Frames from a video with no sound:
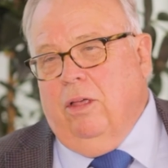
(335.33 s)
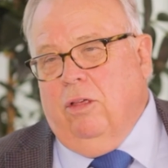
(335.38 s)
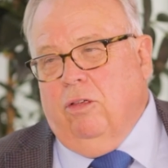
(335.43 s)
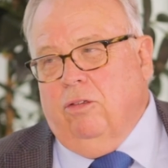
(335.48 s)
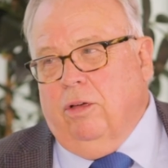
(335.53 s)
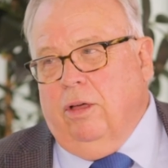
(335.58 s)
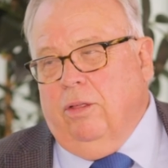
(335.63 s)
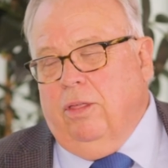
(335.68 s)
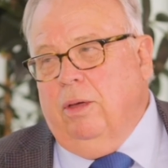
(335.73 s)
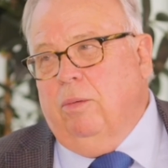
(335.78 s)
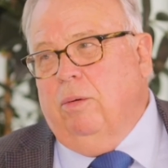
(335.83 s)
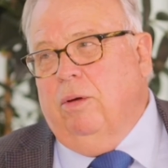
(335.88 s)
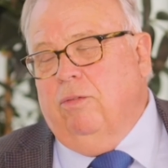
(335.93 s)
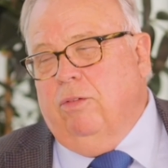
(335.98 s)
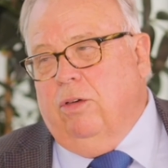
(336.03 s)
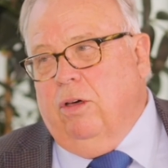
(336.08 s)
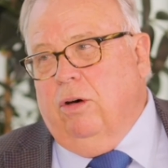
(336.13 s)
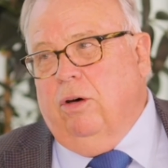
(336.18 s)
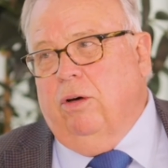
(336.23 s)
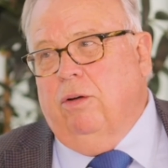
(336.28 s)
So I think
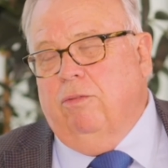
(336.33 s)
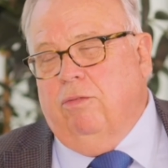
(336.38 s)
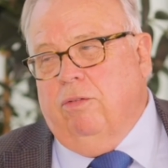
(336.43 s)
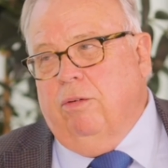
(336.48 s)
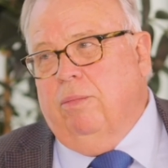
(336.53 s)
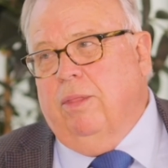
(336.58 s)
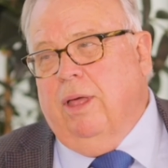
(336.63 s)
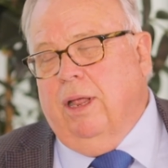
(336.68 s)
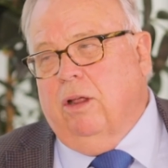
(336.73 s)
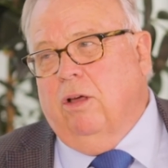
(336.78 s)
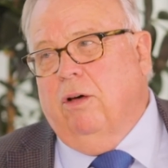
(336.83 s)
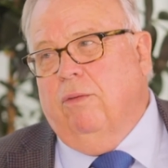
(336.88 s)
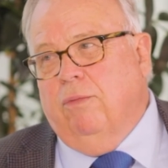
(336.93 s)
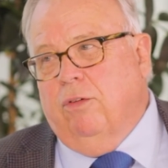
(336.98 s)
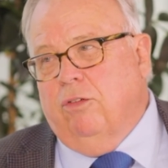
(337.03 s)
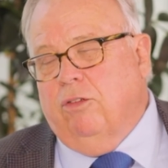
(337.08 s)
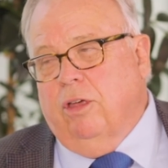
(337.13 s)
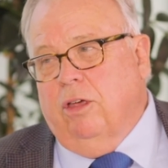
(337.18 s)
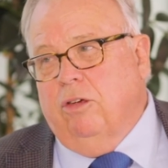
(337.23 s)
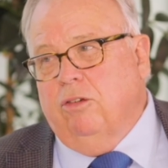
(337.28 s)
we've gone from that
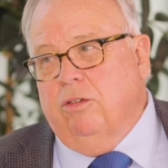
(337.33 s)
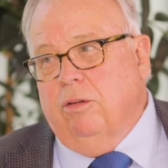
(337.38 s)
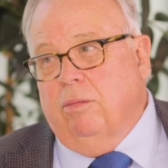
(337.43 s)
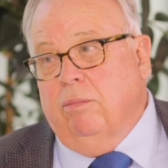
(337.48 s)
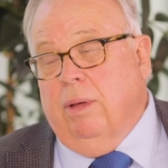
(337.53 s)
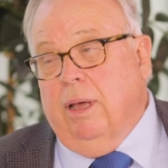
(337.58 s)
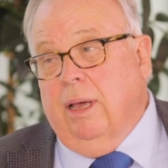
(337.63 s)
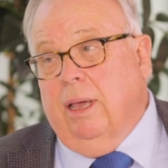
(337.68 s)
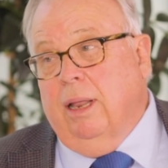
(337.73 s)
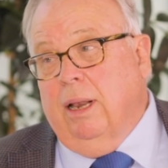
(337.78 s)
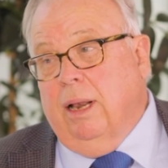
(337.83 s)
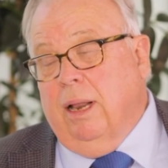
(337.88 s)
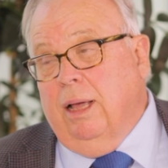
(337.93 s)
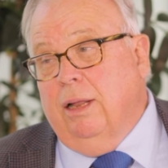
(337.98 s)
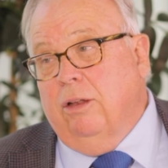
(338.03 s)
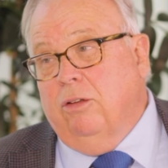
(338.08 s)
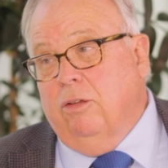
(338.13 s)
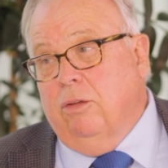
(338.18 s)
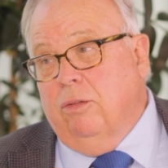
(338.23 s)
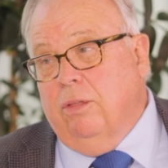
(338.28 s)
conversation back in
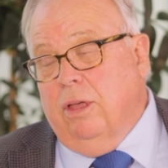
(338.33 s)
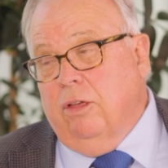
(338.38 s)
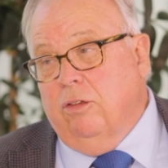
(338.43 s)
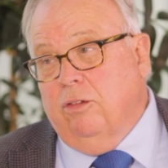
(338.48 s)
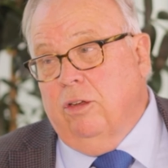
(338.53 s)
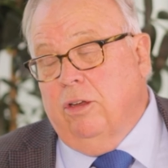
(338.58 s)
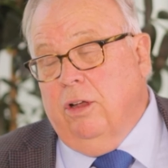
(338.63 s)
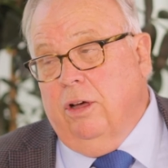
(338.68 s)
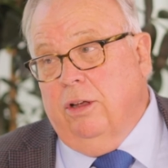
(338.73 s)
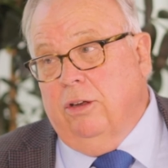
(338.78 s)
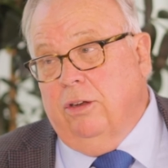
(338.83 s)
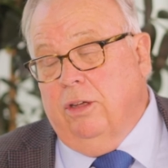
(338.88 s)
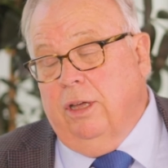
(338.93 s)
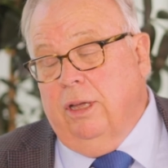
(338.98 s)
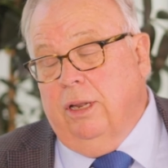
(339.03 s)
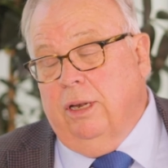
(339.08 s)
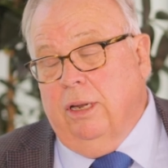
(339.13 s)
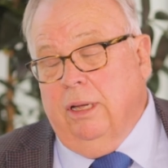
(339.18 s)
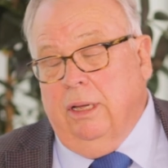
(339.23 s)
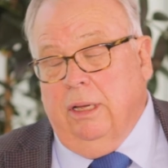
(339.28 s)
late
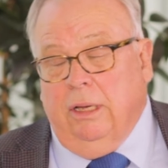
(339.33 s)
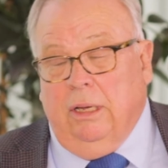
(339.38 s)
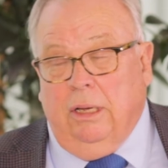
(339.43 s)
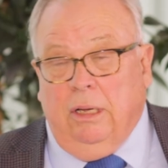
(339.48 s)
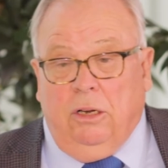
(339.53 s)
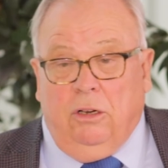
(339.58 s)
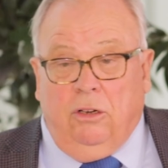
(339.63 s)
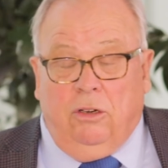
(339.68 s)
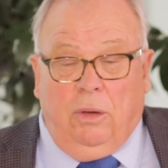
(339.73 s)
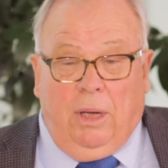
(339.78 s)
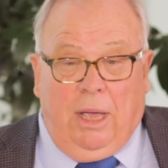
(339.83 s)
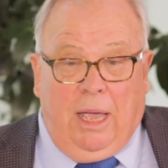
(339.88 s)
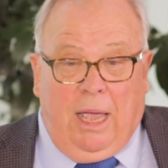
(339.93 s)
2019 to